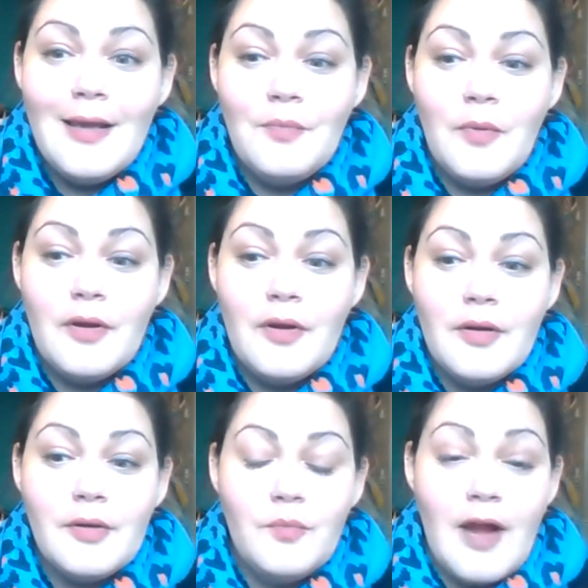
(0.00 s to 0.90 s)
We're
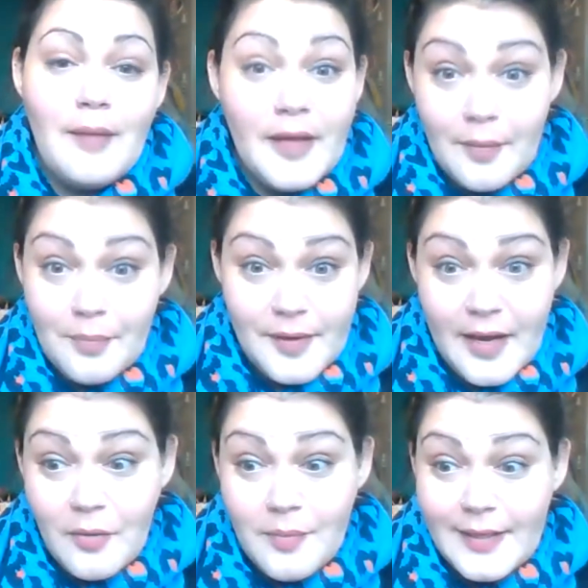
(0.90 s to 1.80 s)
wrapping up
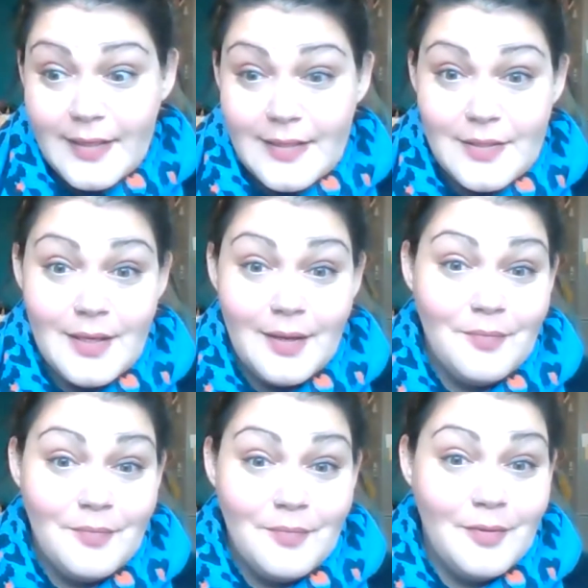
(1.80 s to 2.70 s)
now because
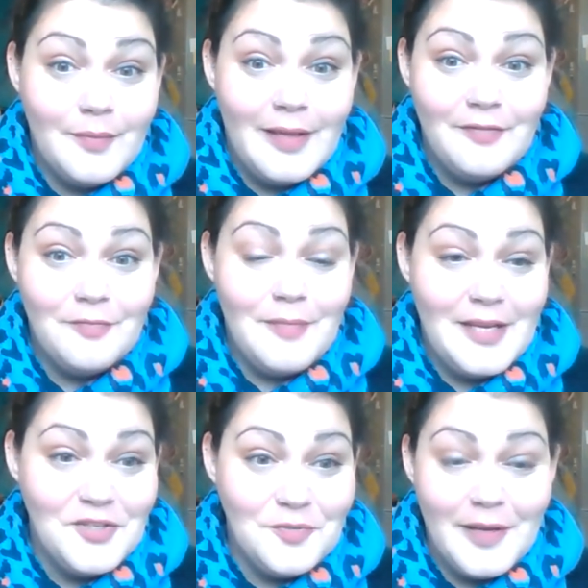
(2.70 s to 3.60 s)
we've
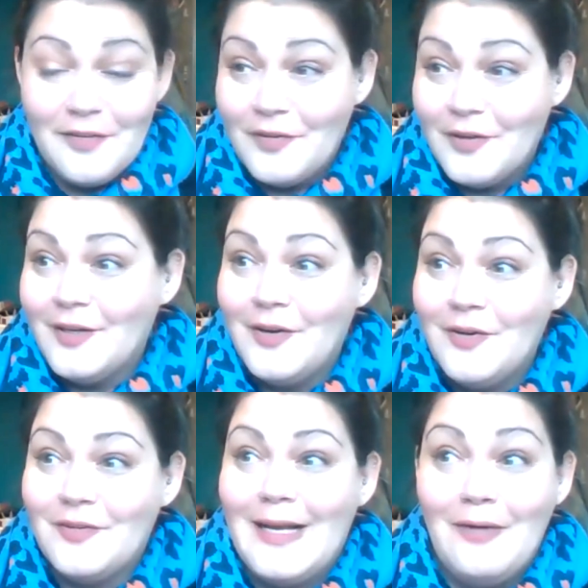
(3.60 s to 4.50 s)
made you speak for
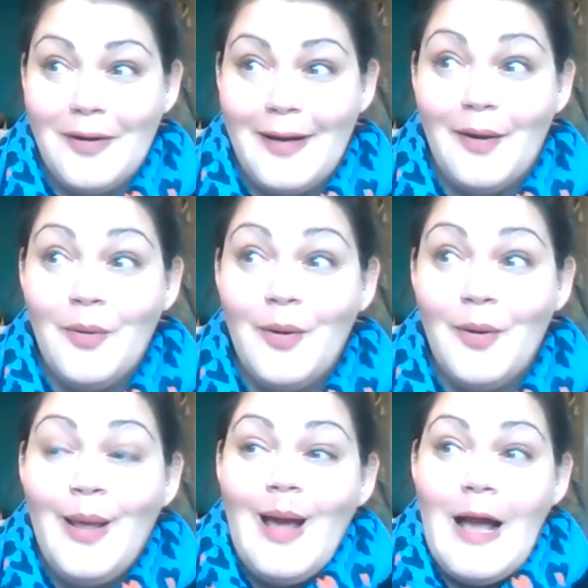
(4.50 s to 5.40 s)
over an hour now.
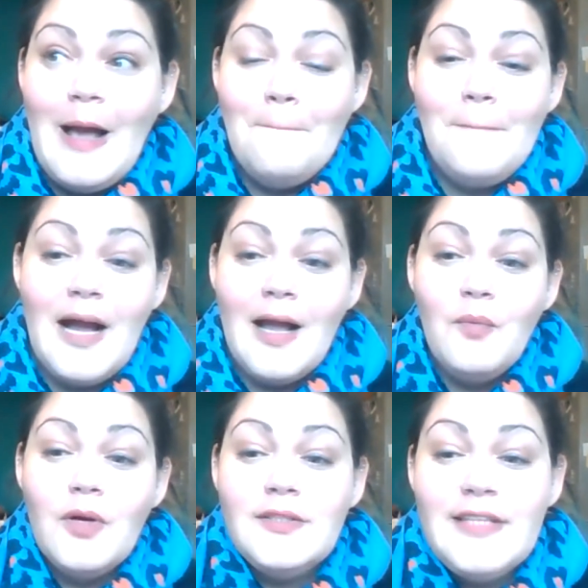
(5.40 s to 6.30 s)
But I
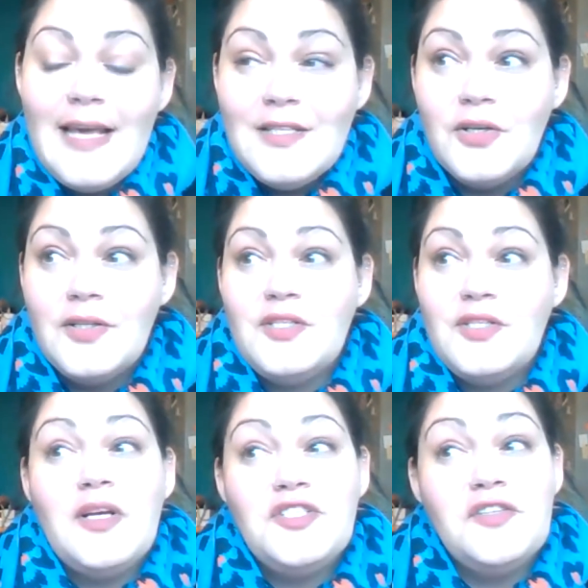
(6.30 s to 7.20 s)
want to end on this
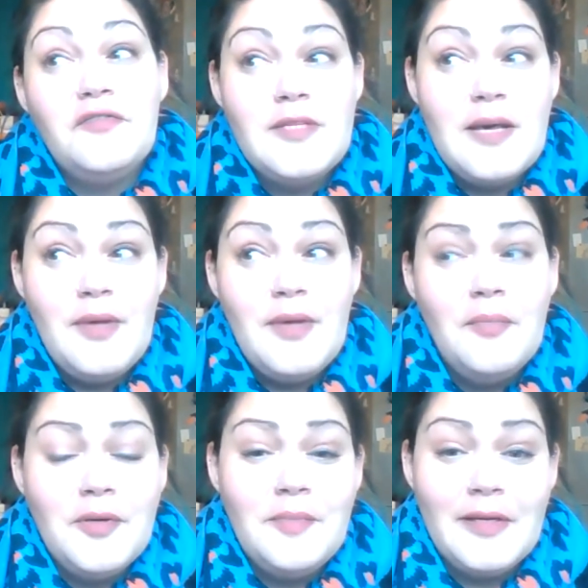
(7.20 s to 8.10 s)
question from Debbie
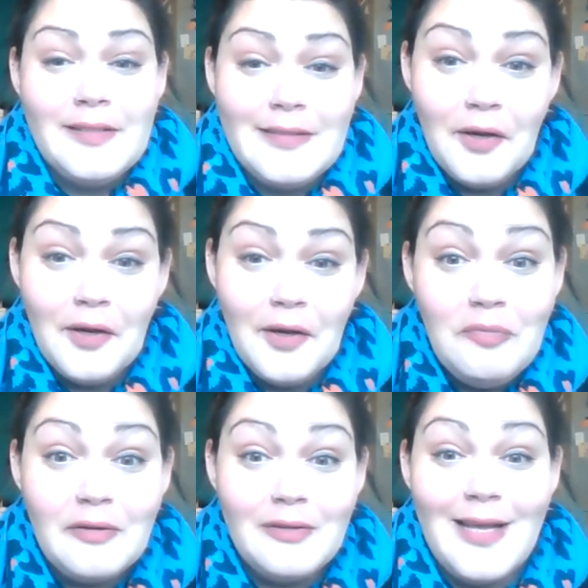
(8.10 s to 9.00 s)
Hubbard, because I hope
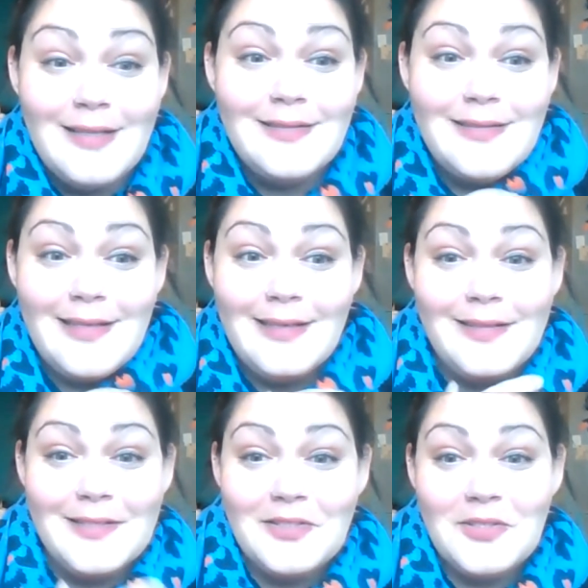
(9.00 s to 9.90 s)
it'll end
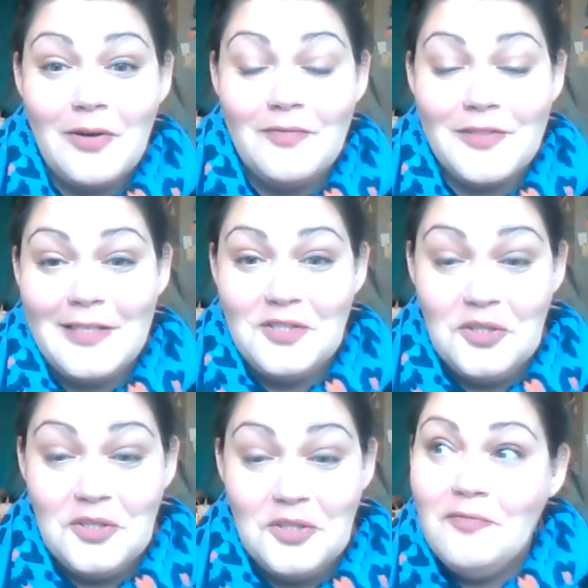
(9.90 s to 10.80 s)
this conversation
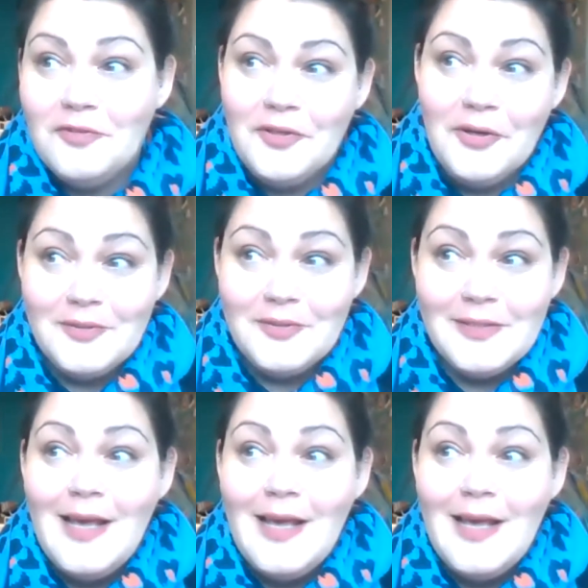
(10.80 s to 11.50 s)
on a hopeful note.